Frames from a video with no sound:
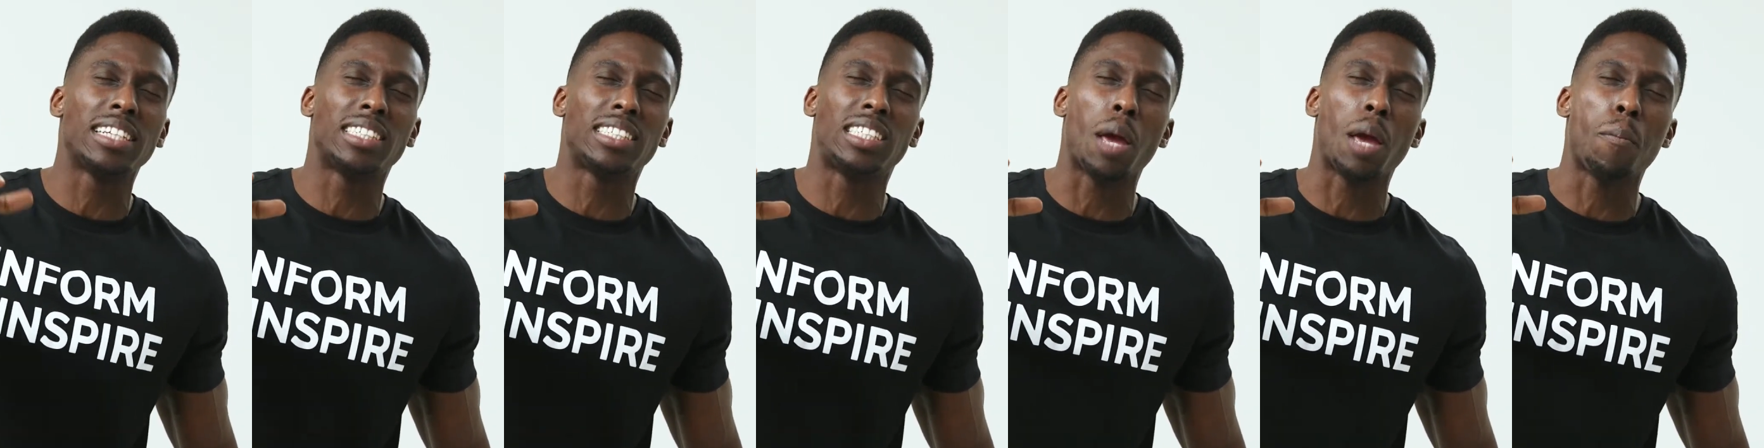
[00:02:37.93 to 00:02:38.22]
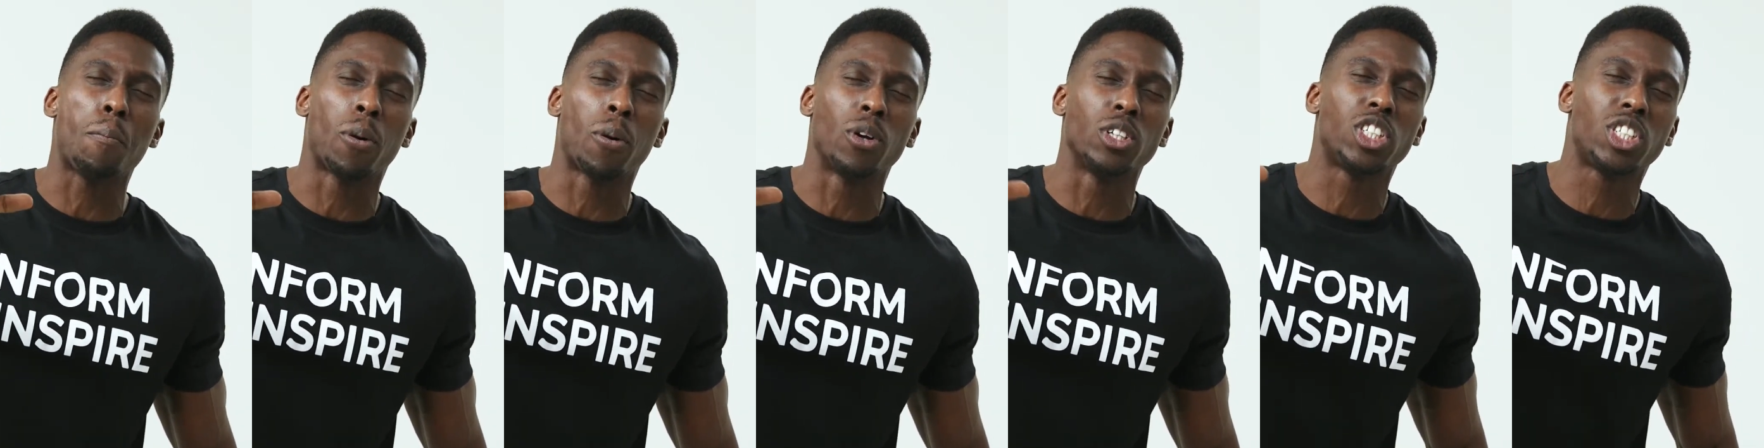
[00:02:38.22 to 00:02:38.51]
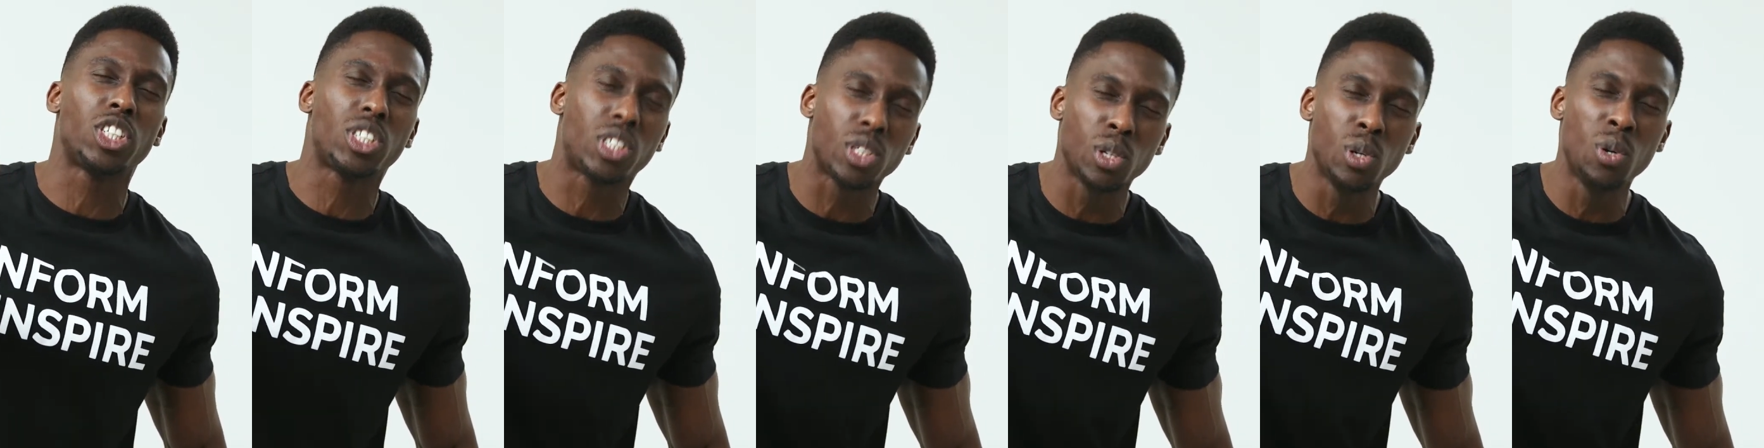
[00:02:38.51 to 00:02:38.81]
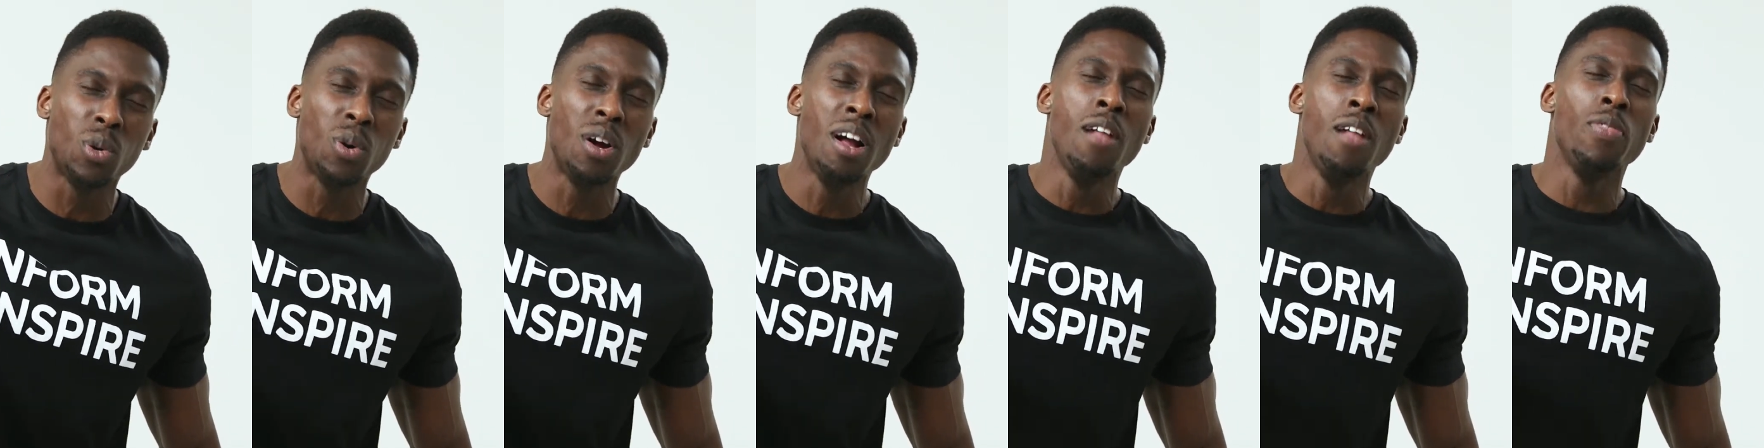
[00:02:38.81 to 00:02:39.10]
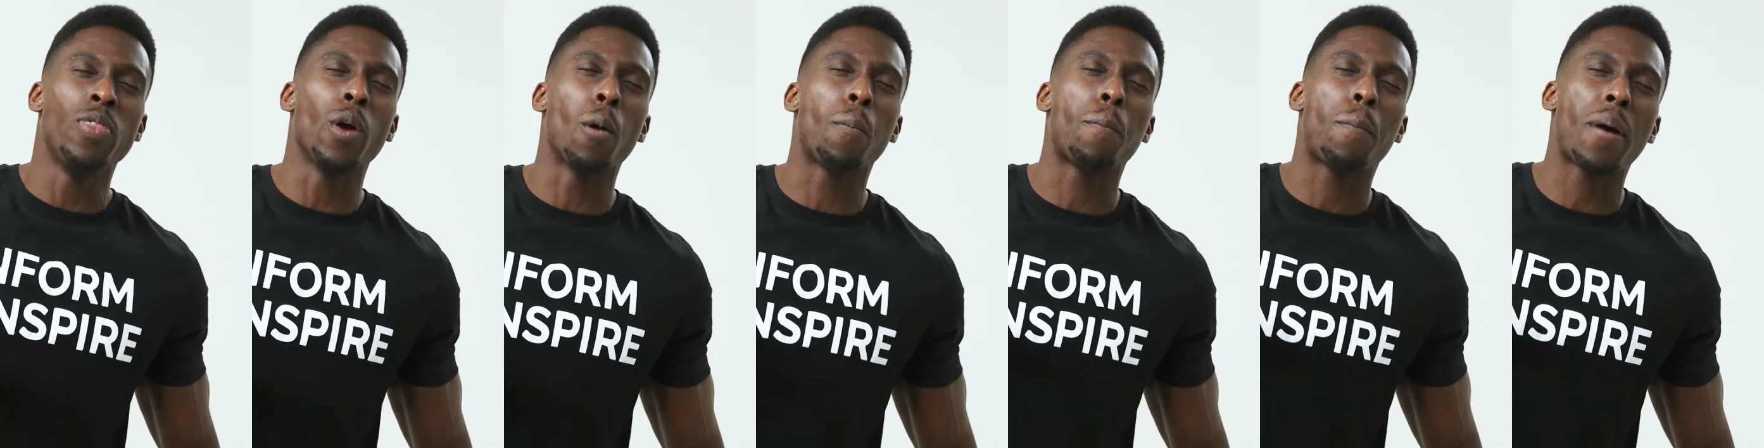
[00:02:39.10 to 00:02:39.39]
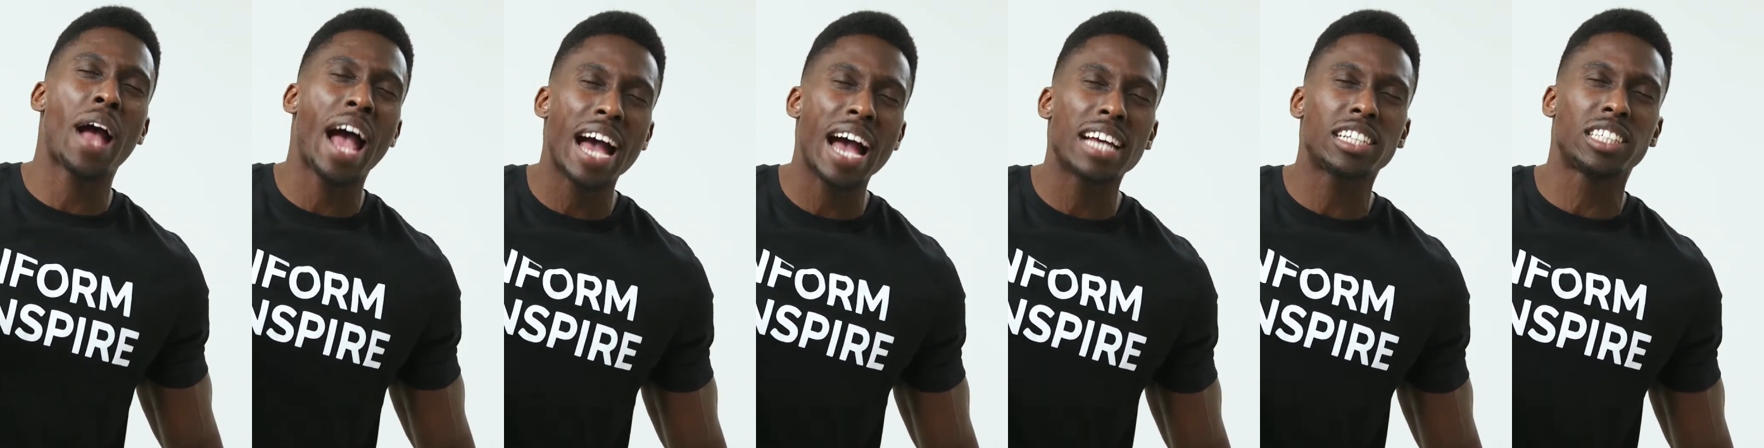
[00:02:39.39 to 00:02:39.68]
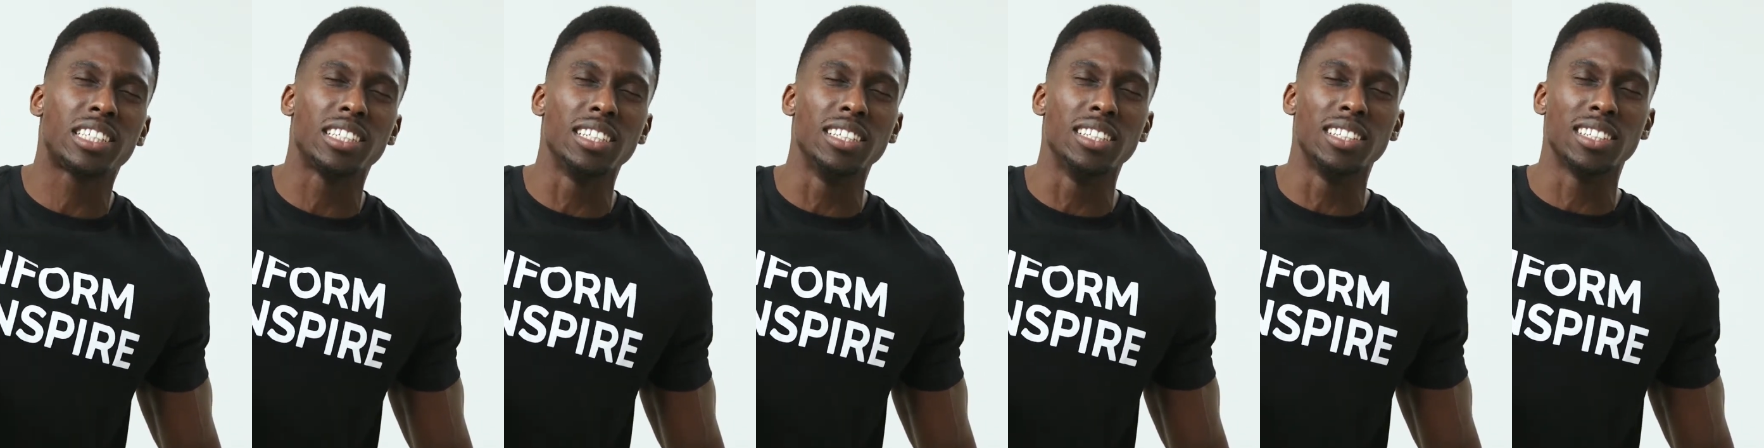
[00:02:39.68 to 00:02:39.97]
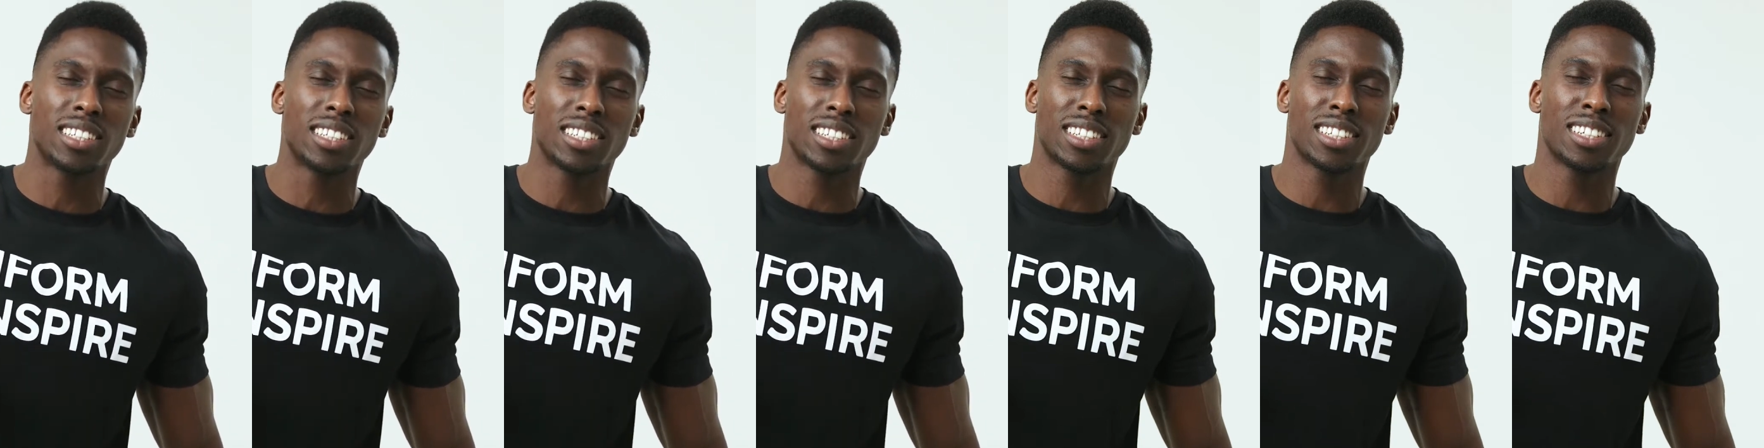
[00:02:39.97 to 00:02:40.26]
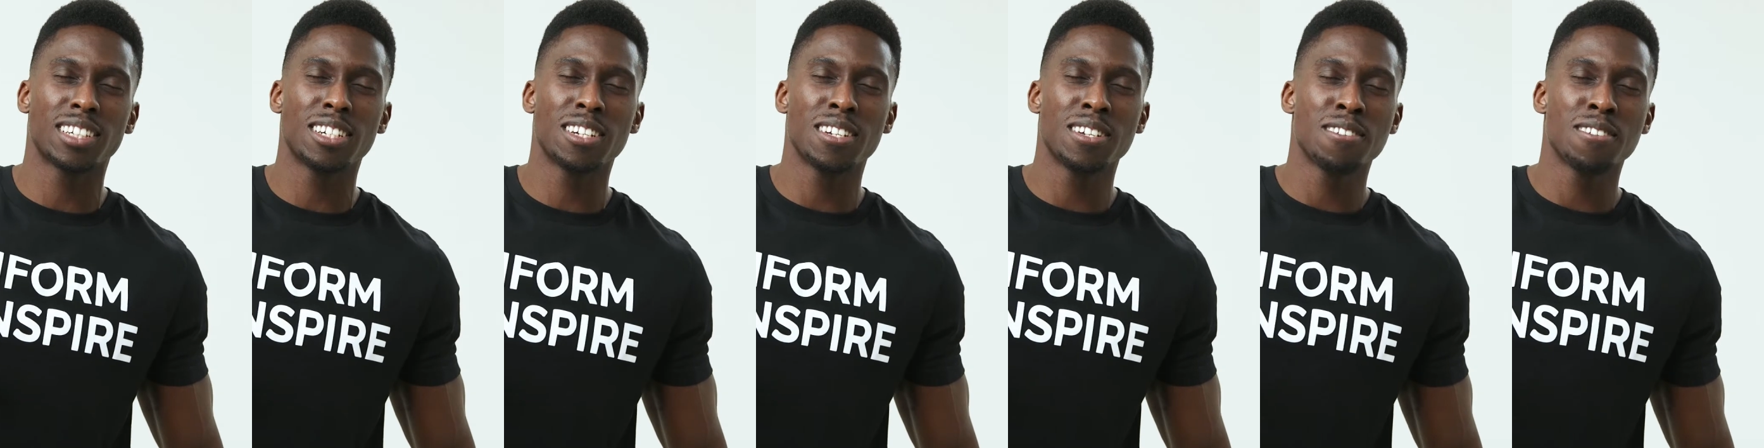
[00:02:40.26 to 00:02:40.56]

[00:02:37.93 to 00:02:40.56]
as they pursue their passions